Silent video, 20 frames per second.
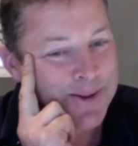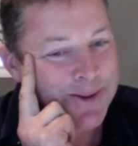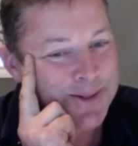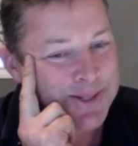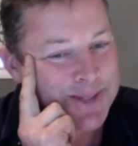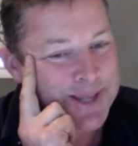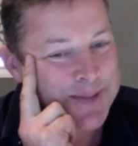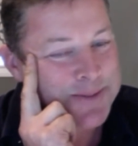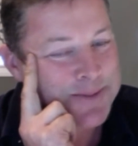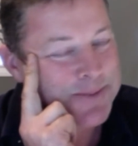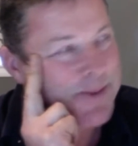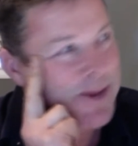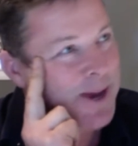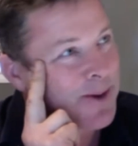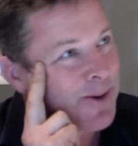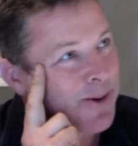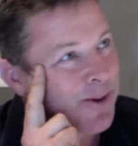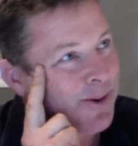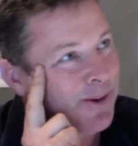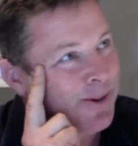steps back
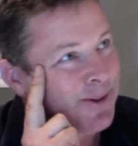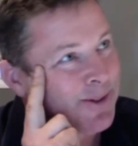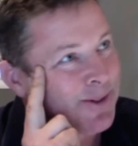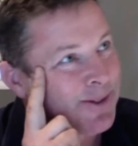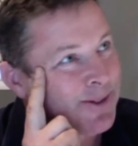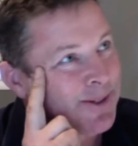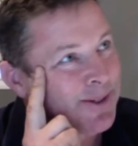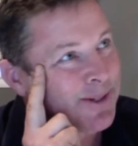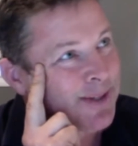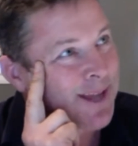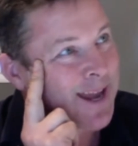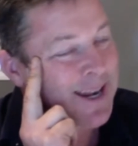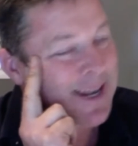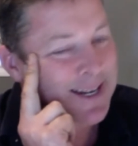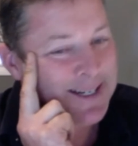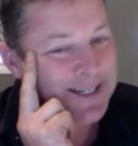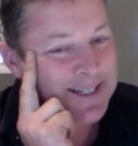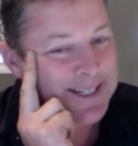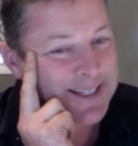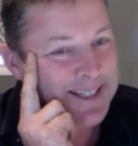on and
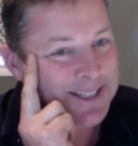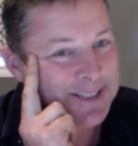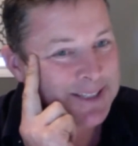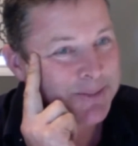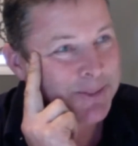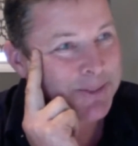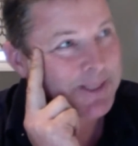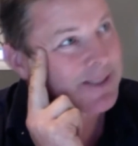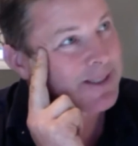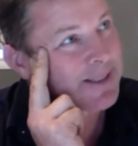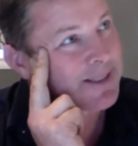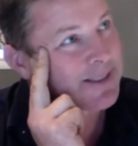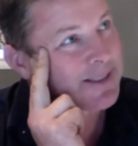into this business